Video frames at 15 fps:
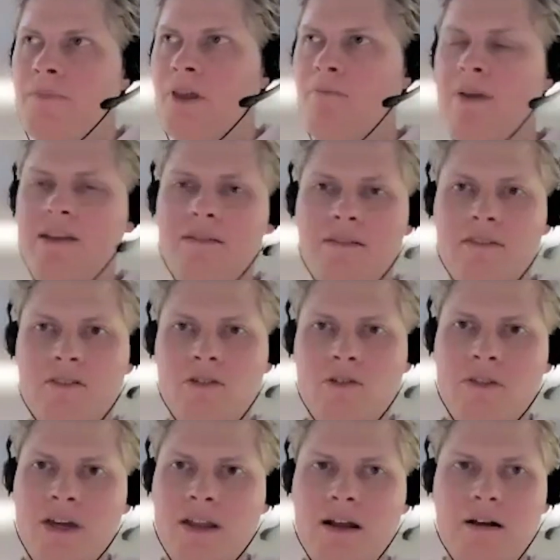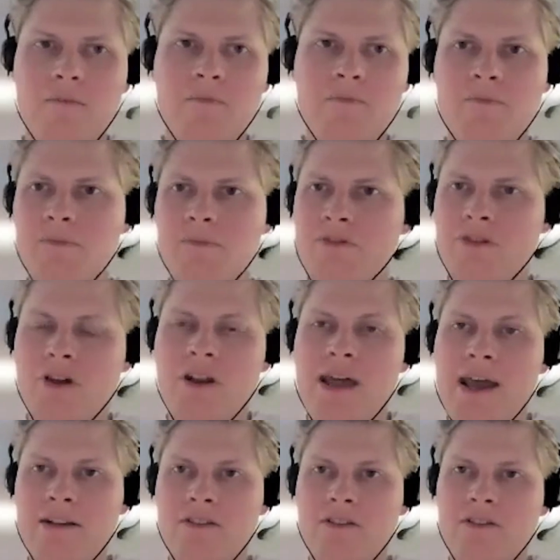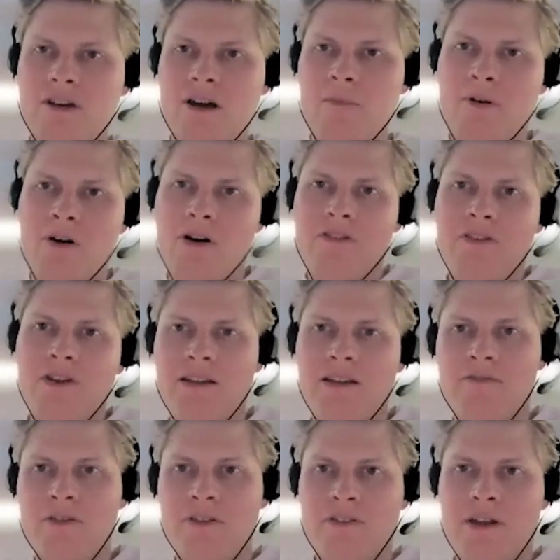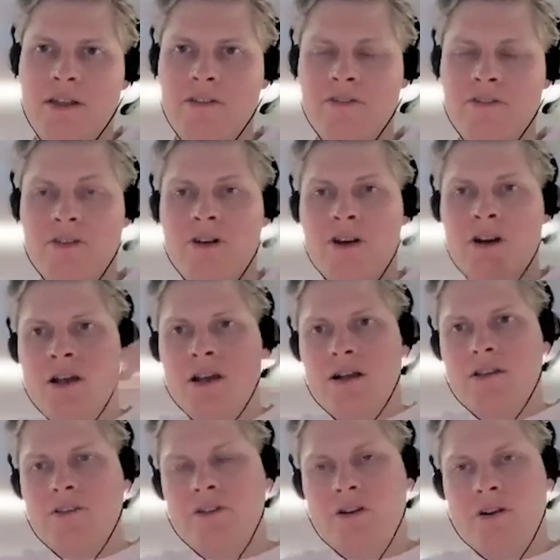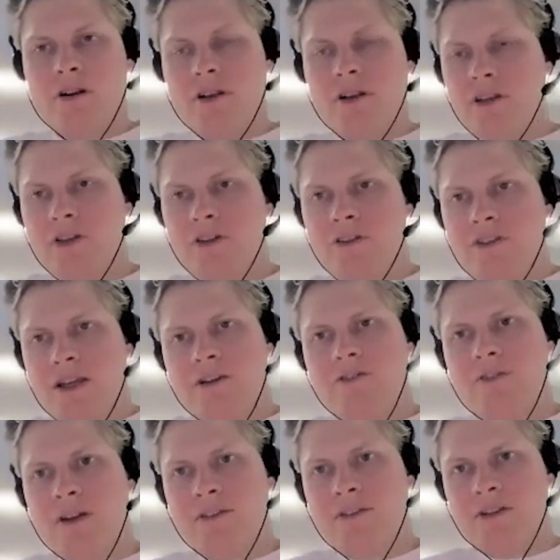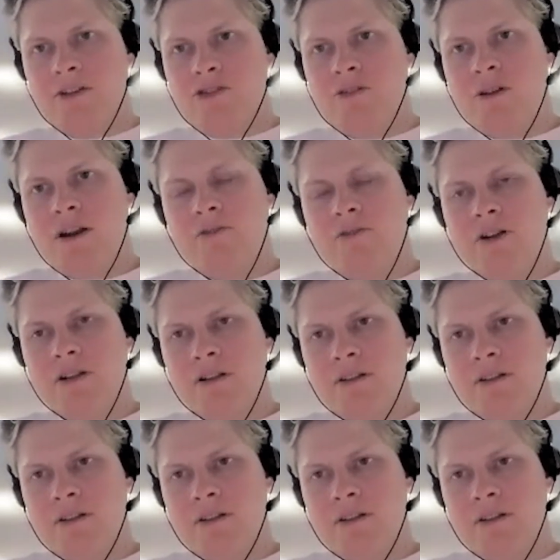makes it so that certain actors are prioritized versus others. So you're sacrificing geographical